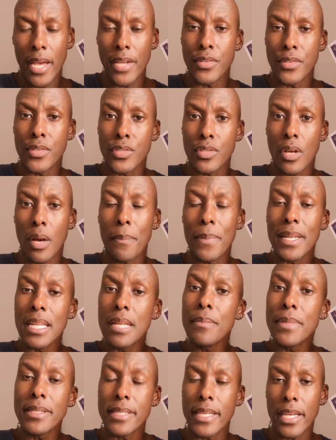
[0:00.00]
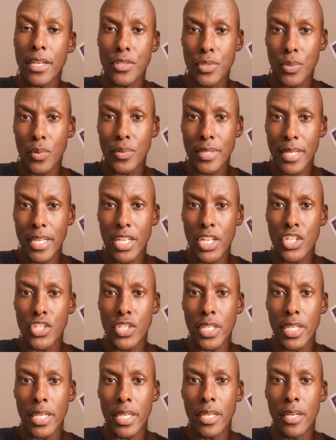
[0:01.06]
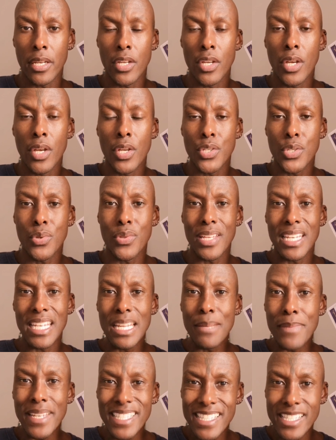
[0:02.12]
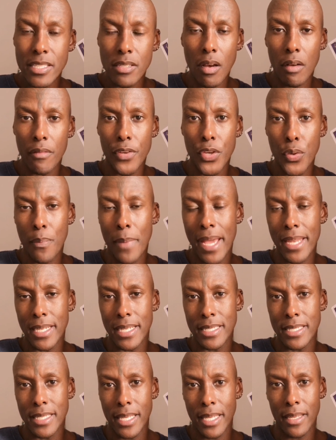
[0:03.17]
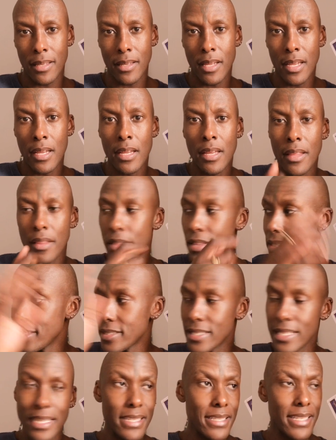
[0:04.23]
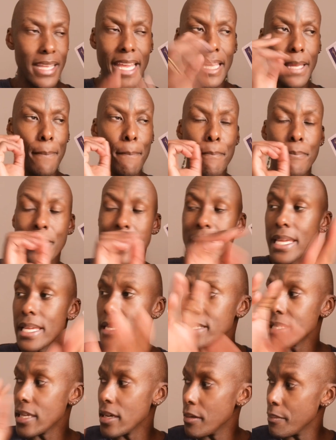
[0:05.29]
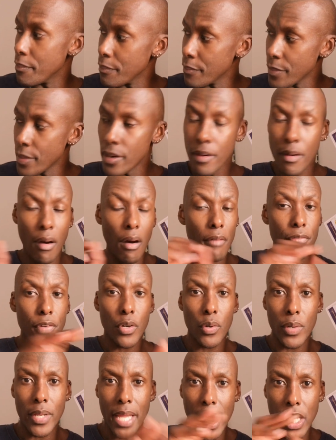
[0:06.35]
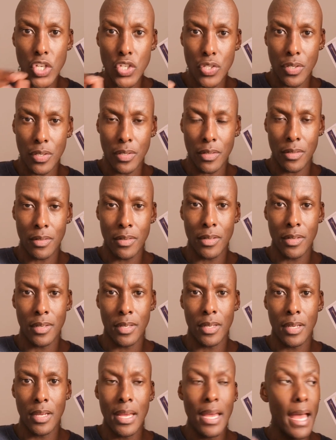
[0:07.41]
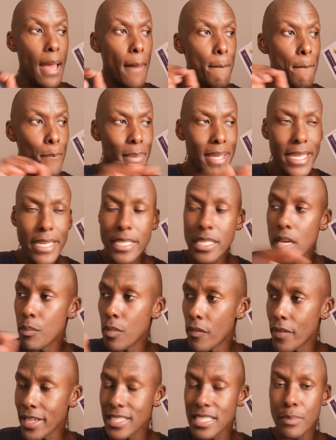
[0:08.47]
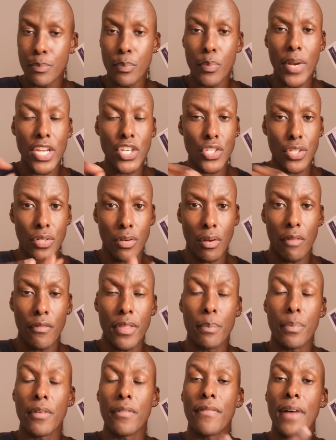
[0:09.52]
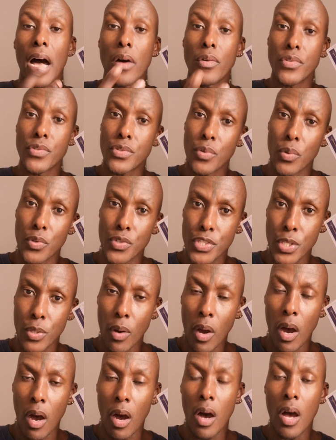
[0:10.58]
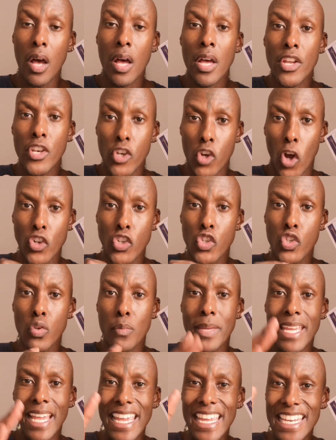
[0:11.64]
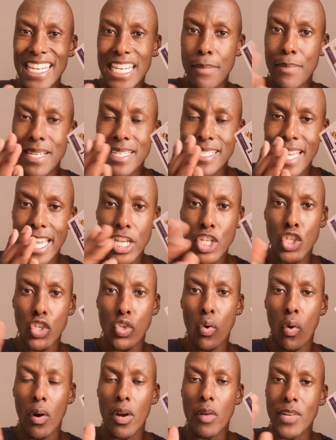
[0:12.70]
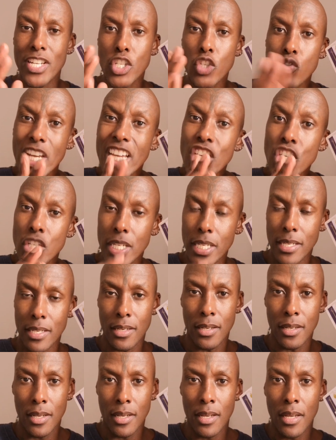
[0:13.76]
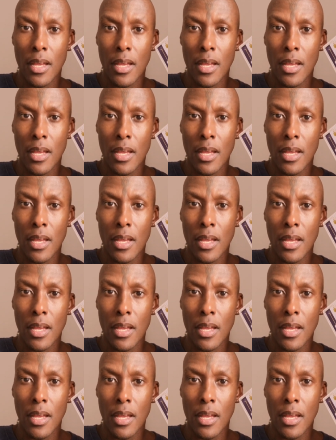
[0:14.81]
and to stop limiting source energy to the limits of humanity. This is a medium of creation, a medium of expression of the profound source you are, not to be a limitation or a restriction,